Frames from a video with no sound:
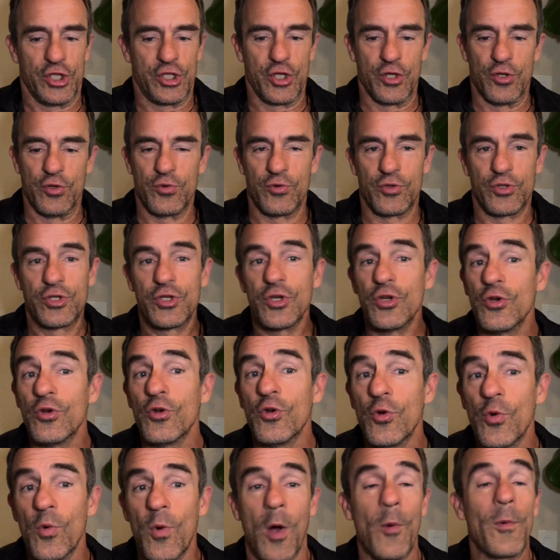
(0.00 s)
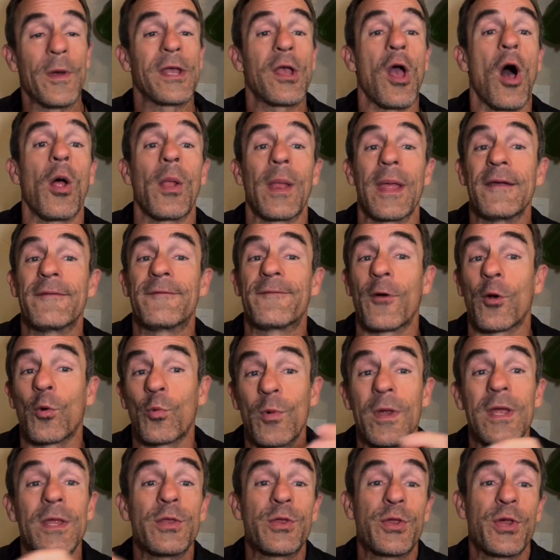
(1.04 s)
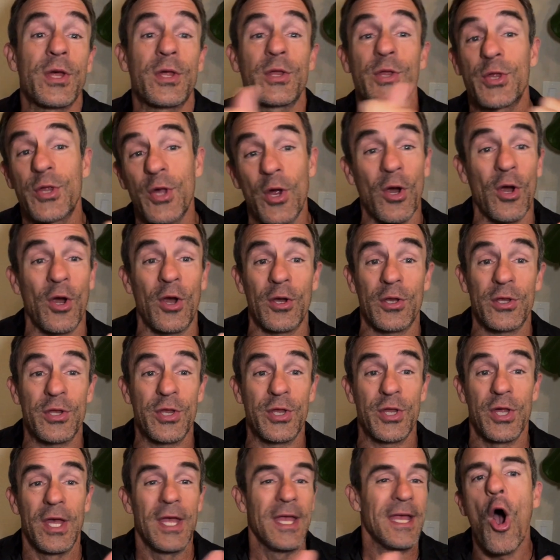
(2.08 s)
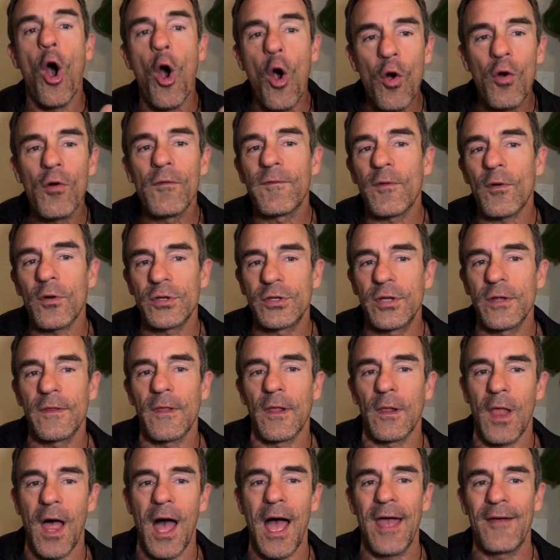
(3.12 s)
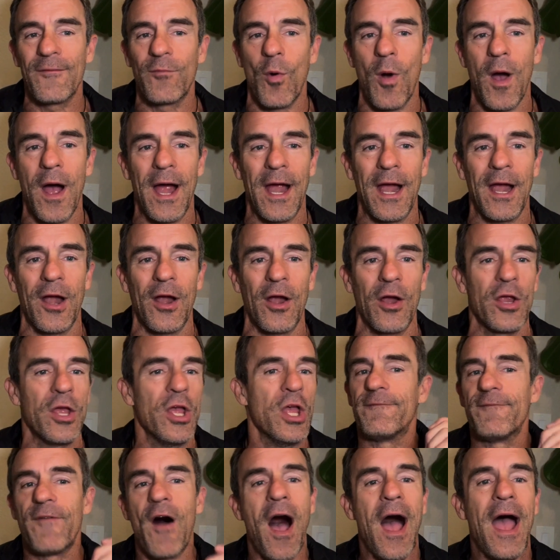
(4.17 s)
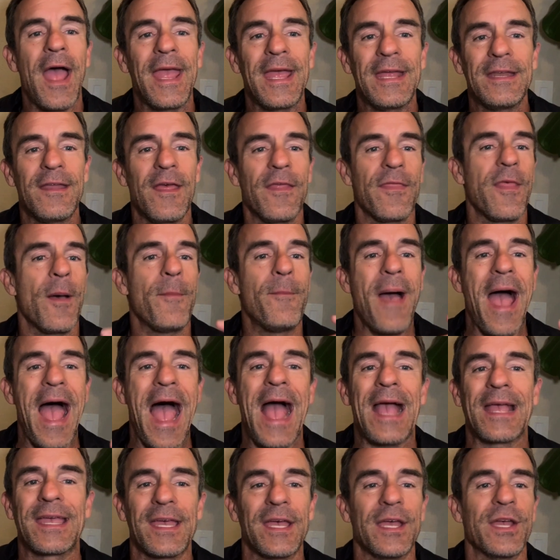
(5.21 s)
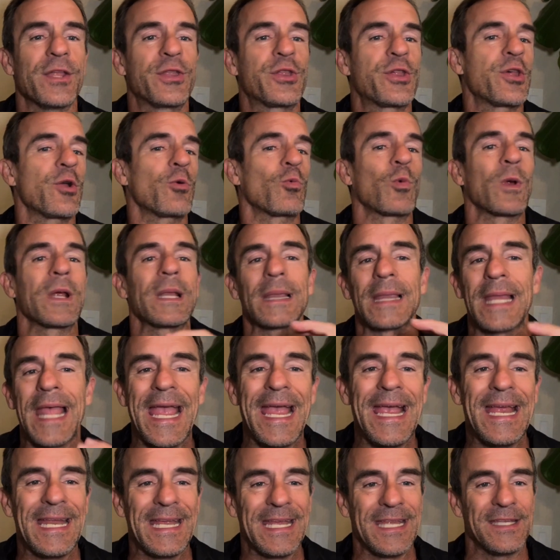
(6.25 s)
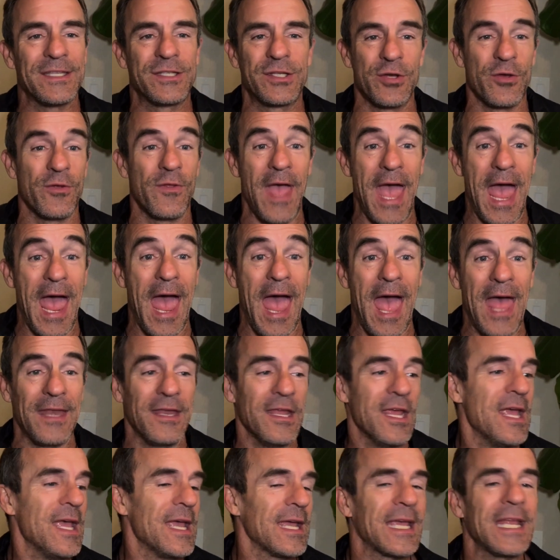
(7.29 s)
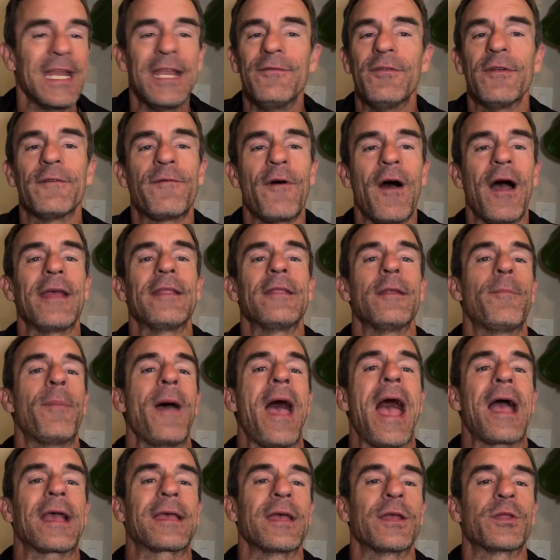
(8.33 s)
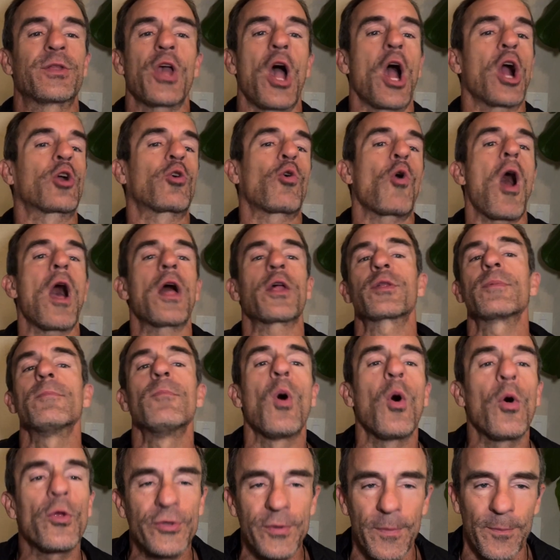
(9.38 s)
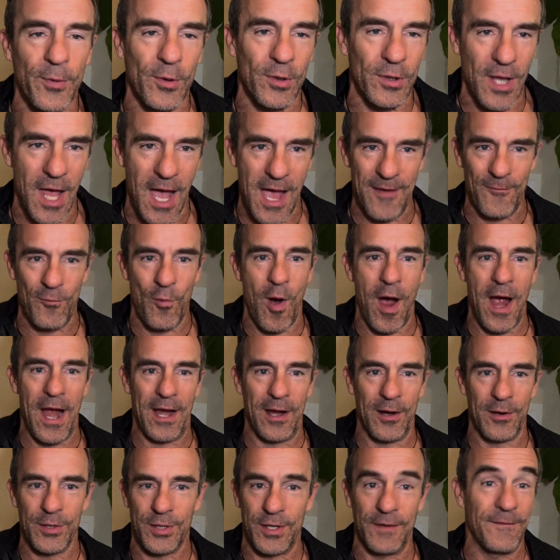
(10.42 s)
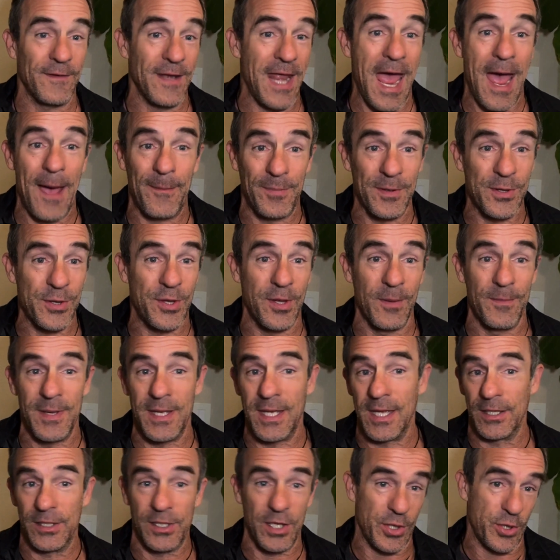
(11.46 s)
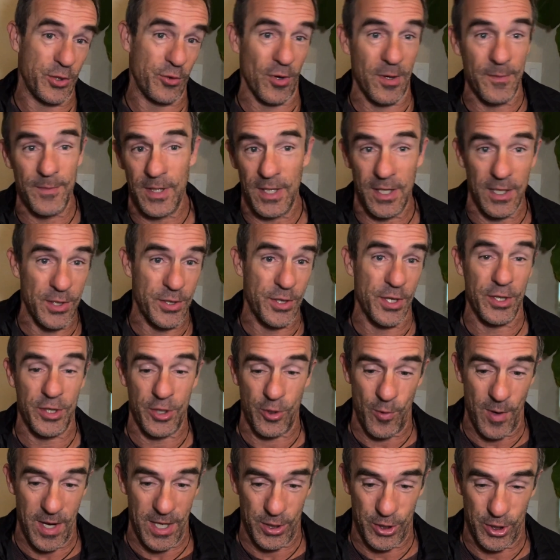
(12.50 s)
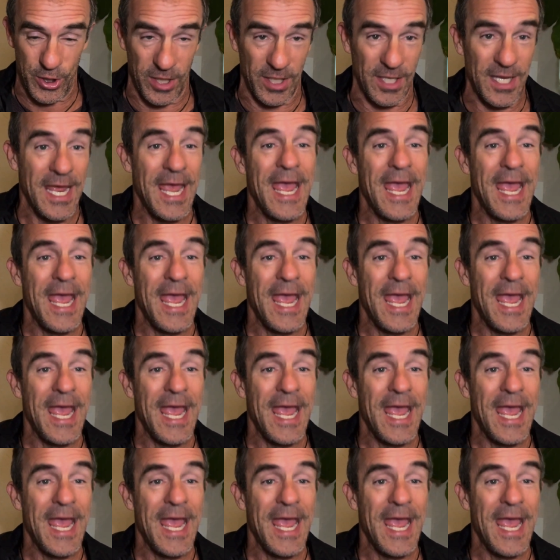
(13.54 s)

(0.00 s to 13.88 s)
to do what we call a forensic search over to the LiveWire, find the packets related to that. You can even find the packets across multiple LiveWires if it happens to be a distributed situation,